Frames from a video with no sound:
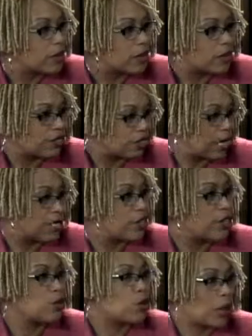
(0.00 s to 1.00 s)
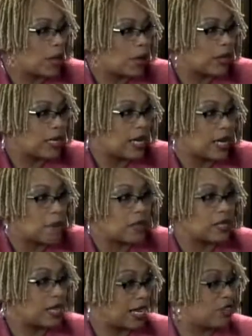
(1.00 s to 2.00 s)
thing. She has a new 21-day
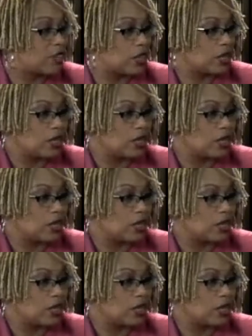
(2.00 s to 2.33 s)
meditation.